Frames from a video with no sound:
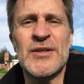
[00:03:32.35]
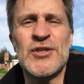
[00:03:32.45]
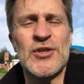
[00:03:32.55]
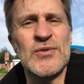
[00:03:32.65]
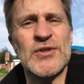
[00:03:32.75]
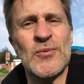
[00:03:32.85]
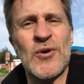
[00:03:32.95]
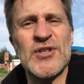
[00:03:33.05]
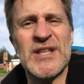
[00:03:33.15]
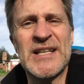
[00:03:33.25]
Choose to
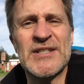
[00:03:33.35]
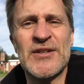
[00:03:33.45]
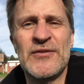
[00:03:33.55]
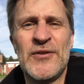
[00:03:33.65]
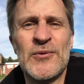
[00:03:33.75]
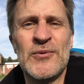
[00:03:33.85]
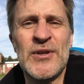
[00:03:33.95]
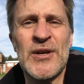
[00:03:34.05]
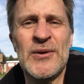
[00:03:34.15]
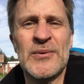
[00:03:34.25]
watch things that fuel
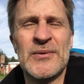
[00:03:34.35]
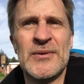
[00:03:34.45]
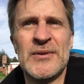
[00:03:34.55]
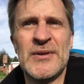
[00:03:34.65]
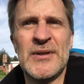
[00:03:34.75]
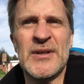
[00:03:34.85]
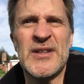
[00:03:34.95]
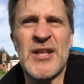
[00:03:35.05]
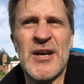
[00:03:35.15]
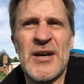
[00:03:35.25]
you,
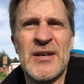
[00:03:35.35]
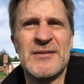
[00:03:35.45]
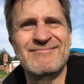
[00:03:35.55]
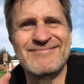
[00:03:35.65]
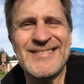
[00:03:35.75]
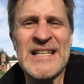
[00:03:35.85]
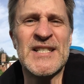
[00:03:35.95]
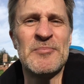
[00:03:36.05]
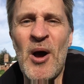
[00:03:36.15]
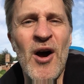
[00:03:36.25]
that
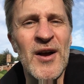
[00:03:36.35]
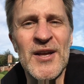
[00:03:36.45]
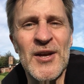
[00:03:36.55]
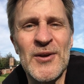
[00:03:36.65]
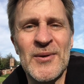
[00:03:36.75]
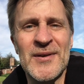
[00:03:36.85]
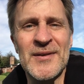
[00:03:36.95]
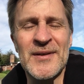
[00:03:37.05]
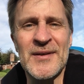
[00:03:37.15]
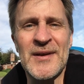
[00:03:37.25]
inspire you,
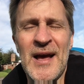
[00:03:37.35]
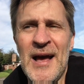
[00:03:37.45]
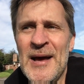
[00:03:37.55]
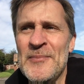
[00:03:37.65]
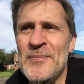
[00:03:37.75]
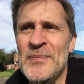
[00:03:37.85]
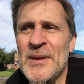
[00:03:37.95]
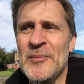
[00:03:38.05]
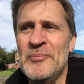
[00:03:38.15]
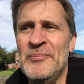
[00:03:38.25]

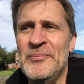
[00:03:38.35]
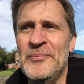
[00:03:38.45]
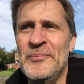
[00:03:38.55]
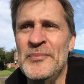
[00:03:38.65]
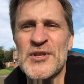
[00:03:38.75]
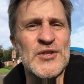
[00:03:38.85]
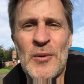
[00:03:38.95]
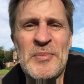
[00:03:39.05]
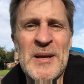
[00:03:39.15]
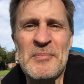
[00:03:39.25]
but
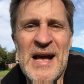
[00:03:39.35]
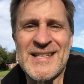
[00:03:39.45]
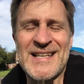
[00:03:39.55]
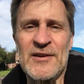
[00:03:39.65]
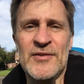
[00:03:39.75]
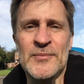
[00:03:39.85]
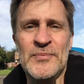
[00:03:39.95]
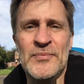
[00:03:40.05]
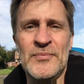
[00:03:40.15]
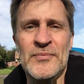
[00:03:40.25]
stop being passive.
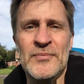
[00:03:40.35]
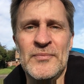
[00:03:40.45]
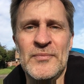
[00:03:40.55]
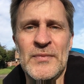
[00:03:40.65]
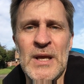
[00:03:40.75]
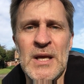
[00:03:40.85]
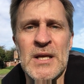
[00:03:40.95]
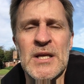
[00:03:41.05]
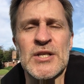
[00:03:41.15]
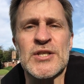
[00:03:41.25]

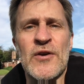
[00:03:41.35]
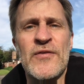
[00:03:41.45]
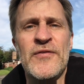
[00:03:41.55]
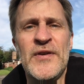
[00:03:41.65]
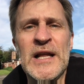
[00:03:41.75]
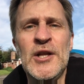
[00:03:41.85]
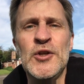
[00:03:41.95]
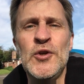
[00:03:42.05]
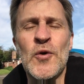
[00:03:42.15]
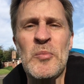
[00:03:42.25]
So fill
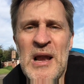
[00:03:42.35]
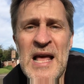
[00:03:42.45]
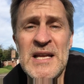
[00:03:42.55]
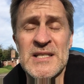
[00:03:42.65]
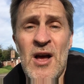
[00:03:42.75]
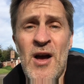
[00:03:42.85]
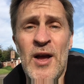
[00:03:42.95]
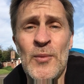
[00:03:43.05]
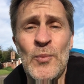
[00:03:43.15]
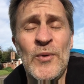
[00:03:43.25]
your
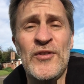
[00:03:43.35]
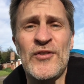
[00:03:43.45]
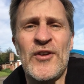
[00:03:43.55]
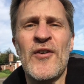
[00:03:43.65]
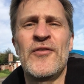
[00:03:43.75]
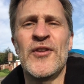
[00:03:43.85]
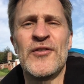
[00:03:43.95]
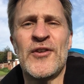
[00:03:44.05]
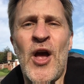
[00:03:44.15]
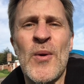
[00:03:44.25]
playtime with stuff that's
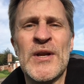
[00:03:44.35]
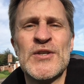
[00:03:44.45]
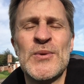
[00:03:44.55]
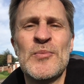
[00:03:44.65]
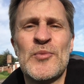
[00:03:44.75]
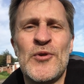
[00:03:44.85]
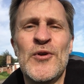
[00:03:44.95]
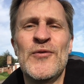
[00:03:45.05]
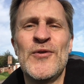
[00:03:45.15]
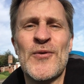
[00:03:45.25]
going to
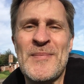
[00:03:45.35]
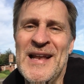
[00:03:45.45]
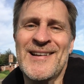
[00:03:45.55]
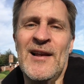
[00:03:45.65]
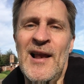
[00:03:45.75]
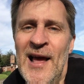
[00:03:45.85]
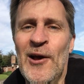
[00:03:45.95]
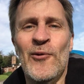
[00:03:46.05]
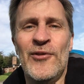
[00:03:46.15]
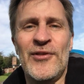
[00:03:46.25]
improve your mental
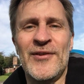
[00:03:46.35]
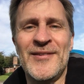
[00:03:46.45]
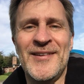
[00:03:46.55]
health.